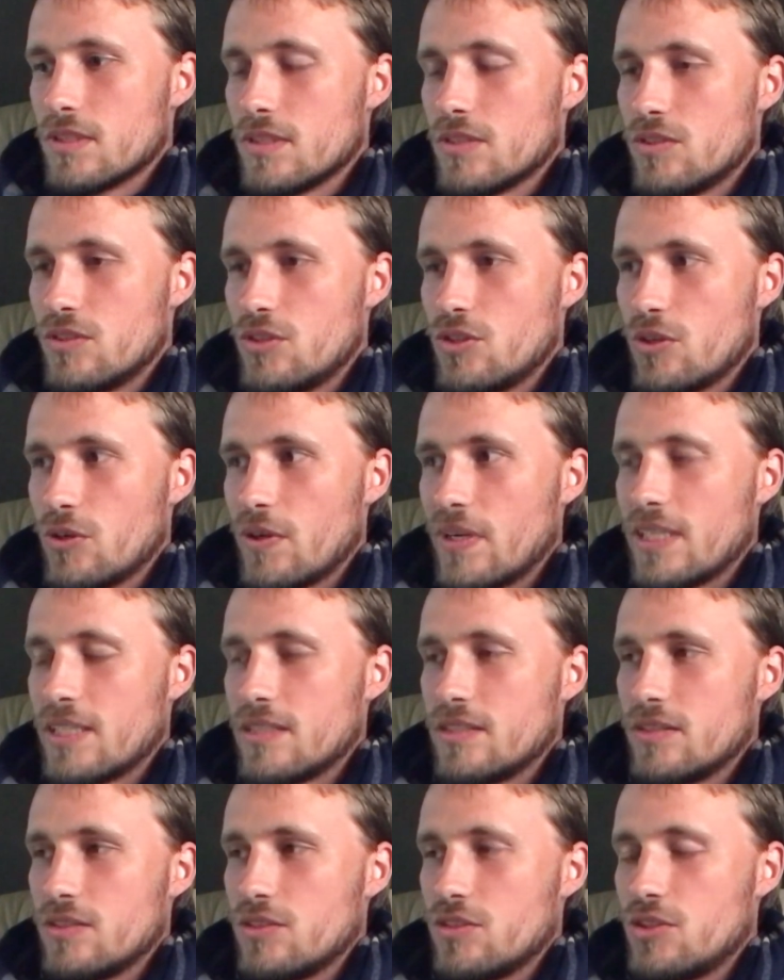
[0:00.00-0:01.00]

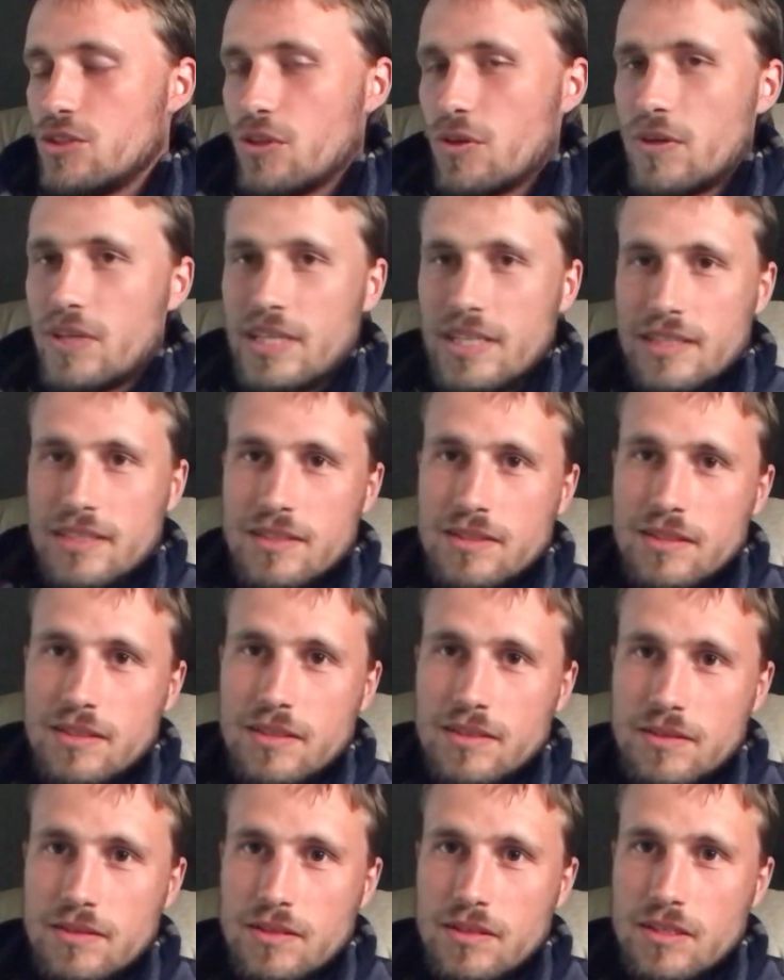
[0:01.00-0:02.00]
during
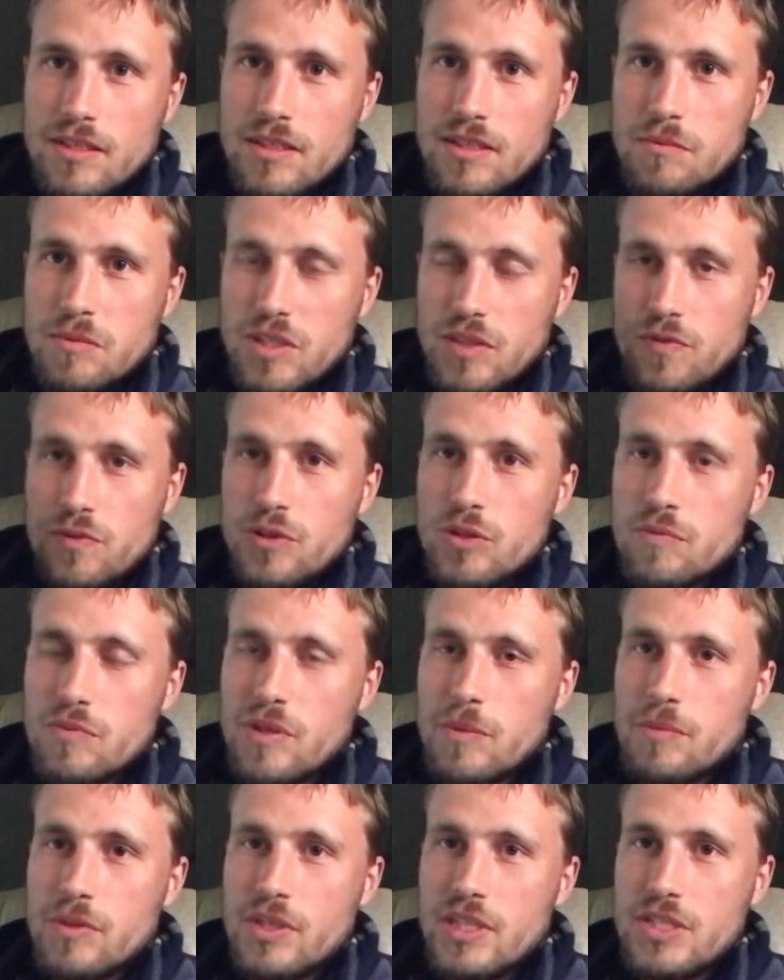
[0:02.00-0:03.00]
my food
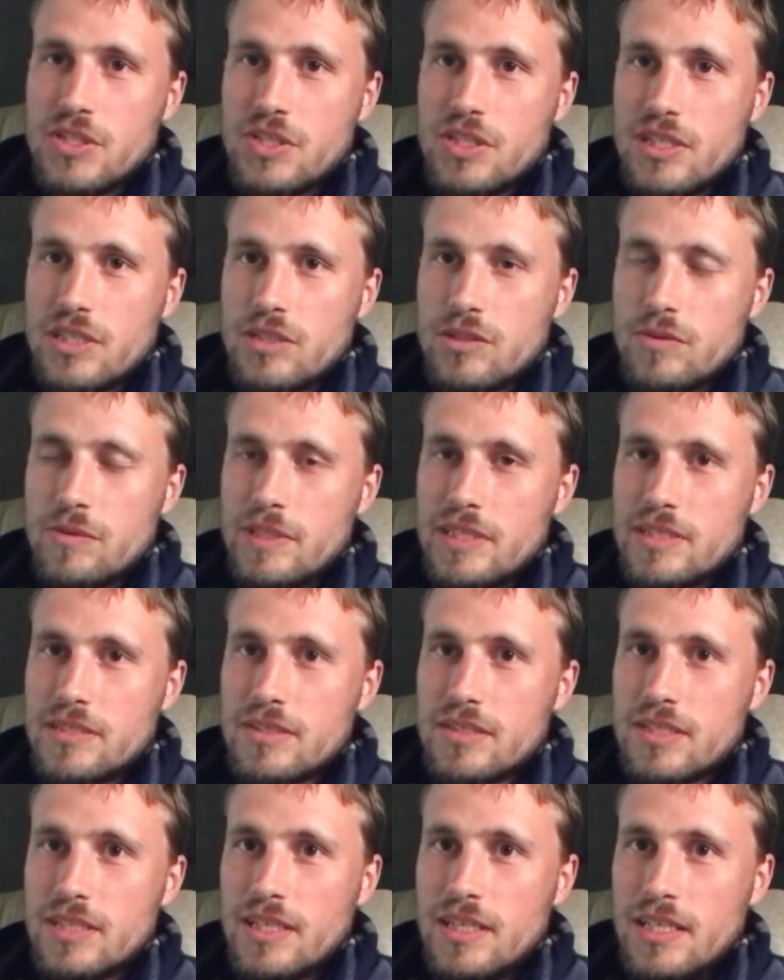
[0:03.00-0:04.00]
preparation, I
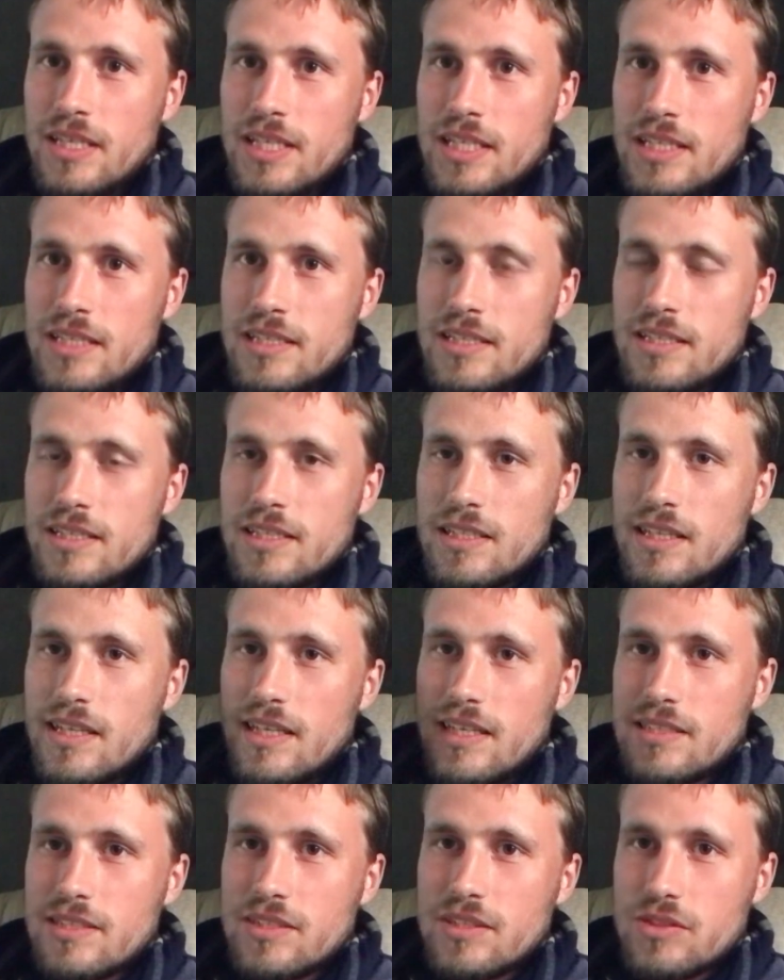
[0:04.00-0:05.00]
always
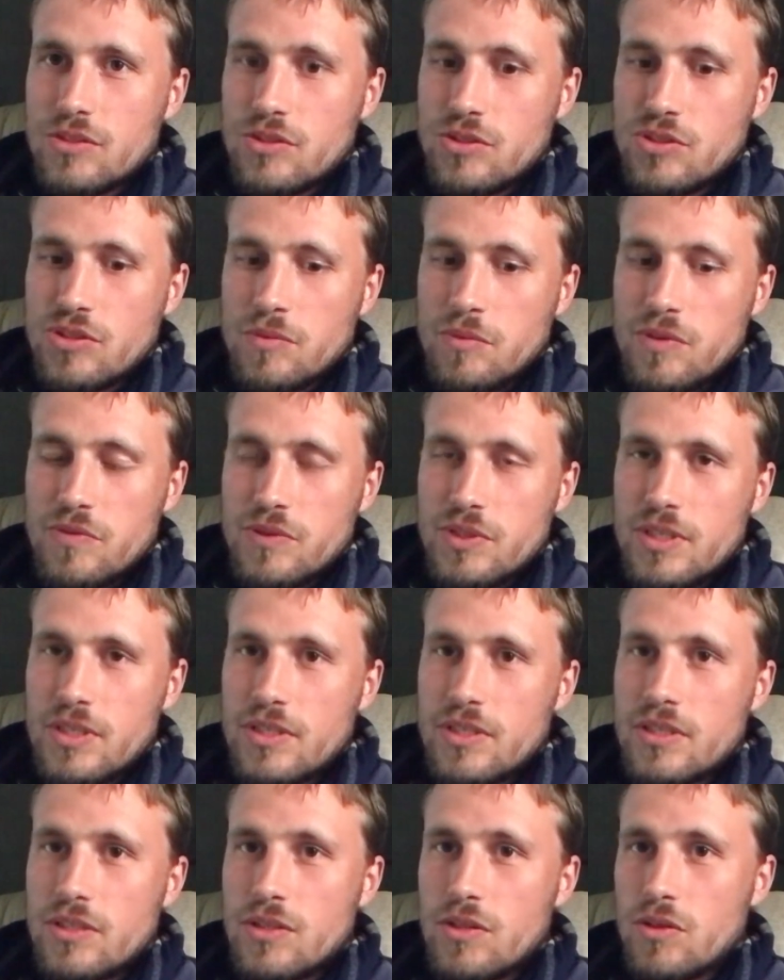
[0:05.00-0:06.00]
listen to some of
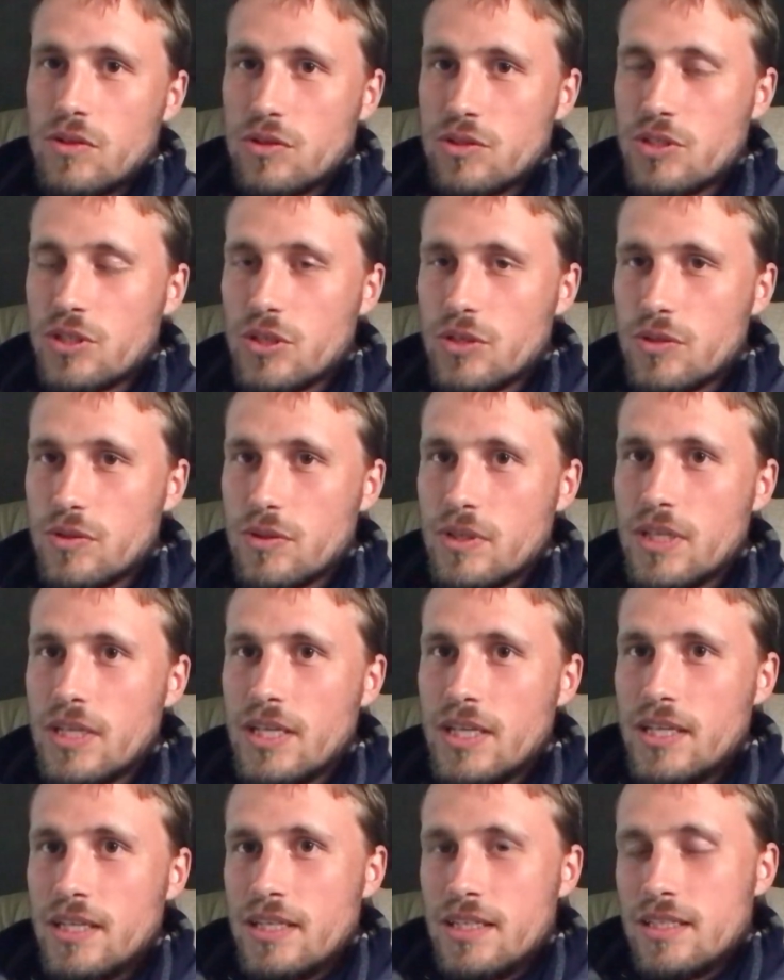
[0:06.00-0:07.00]
the audio
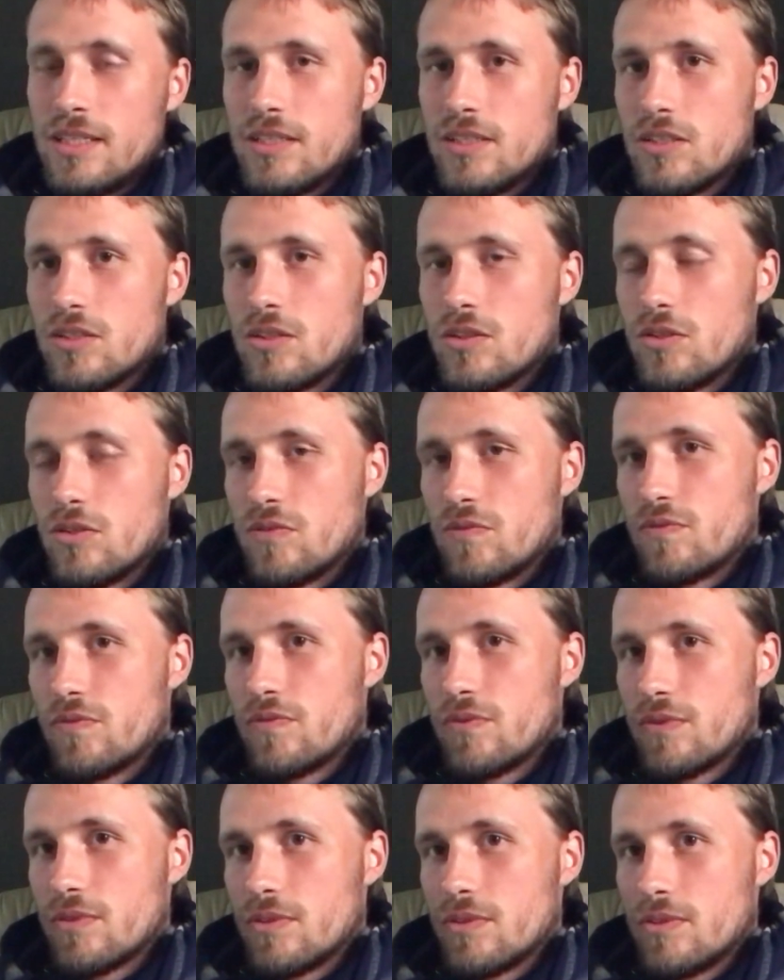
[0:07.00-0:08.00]
of
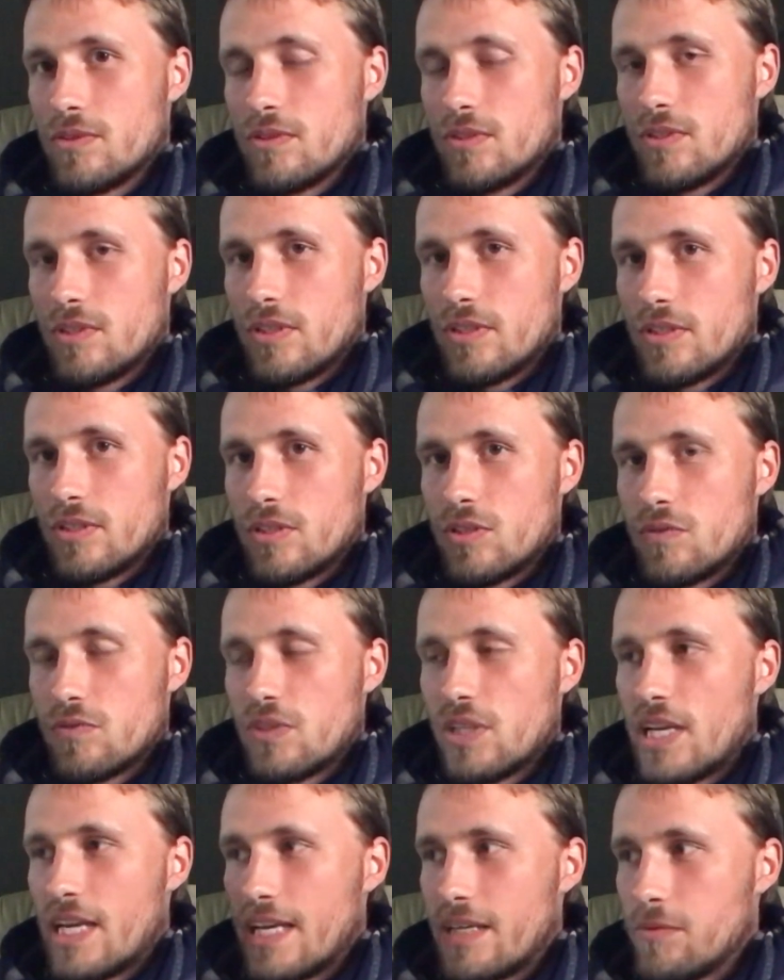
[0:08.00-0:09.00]
the
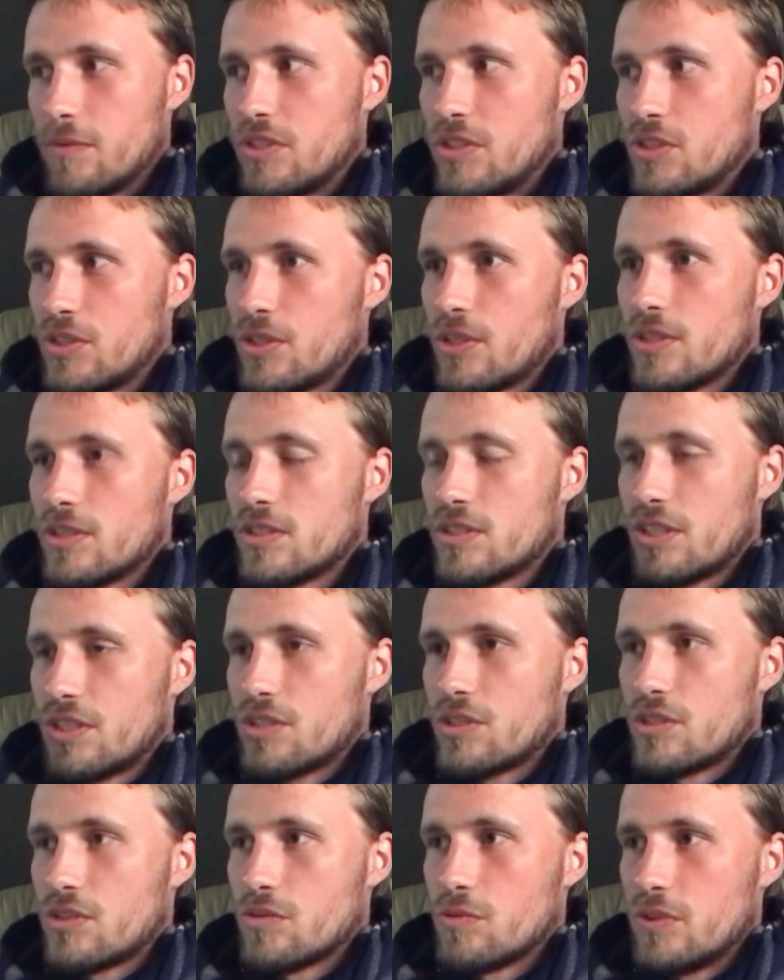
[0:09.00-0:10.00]
language
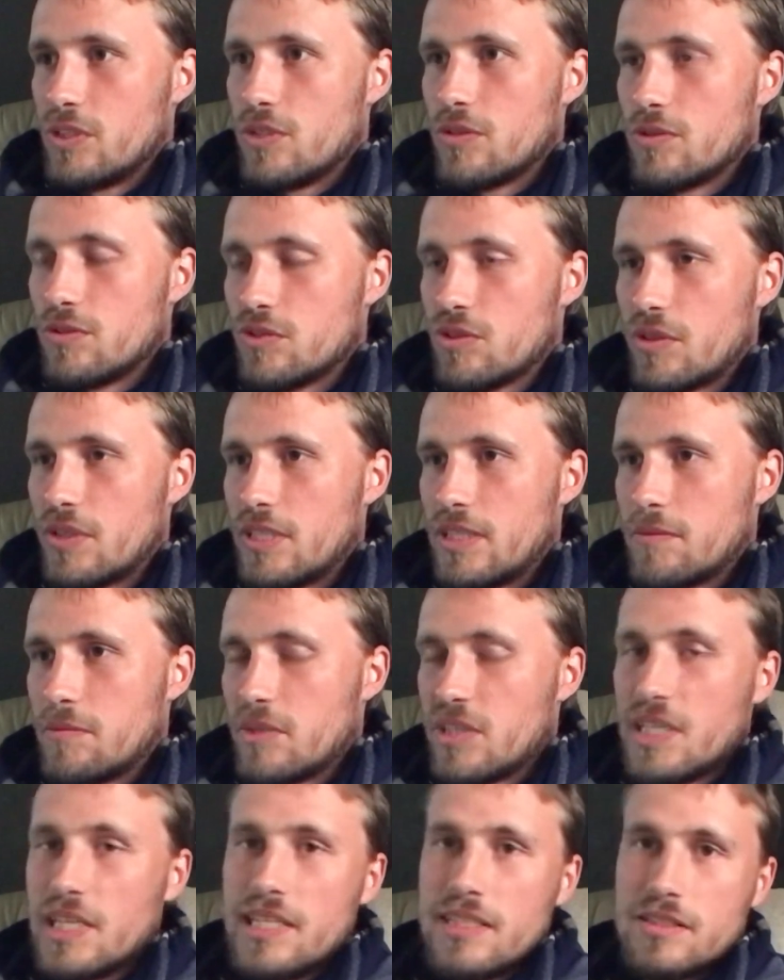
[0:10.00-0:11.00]
sessions we do. So then
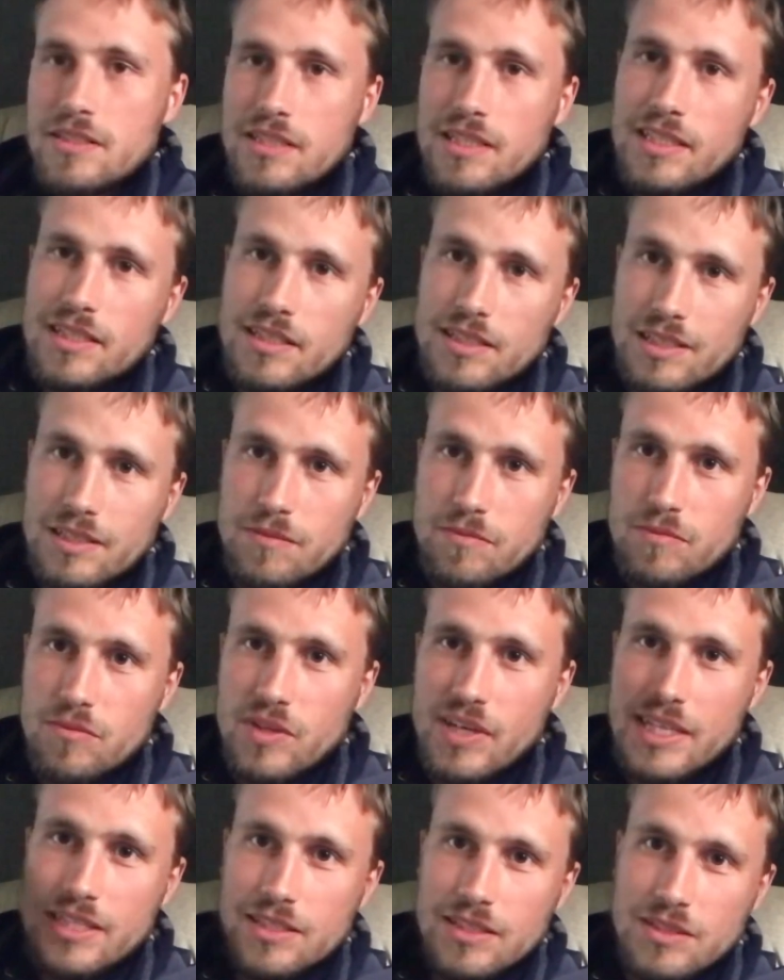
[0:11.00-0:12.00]
by listening, I can
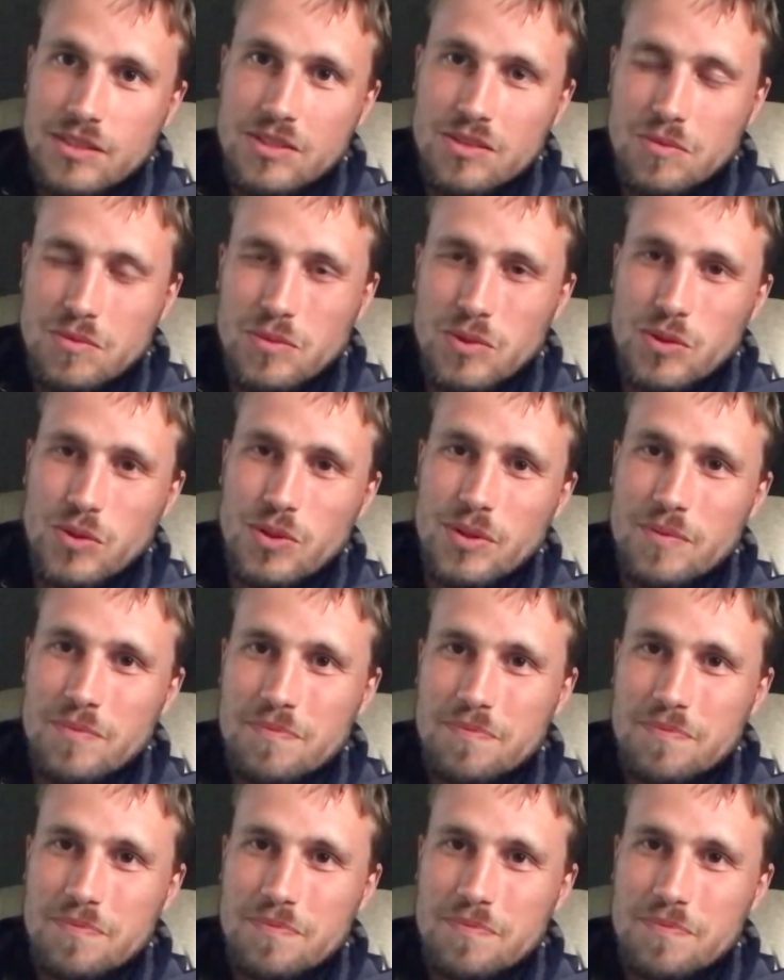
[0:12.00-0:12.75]
practice some more,